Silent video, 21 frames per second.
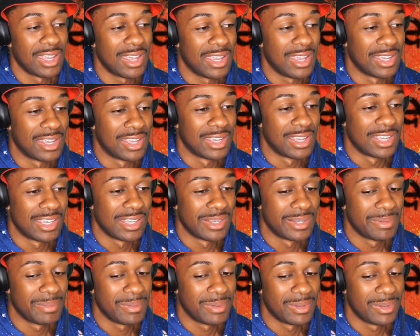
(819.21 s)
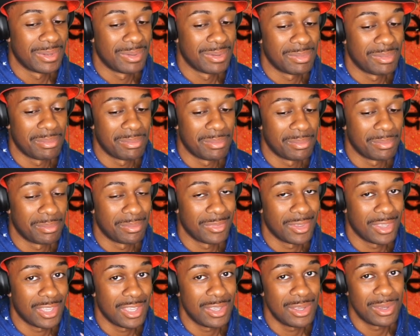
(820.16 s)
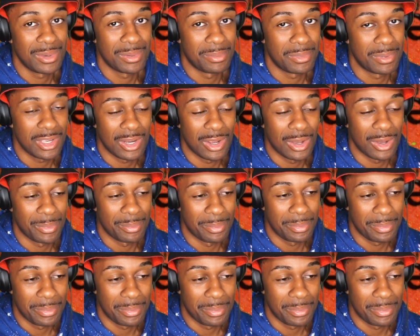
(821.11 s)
Uh, huge, you know,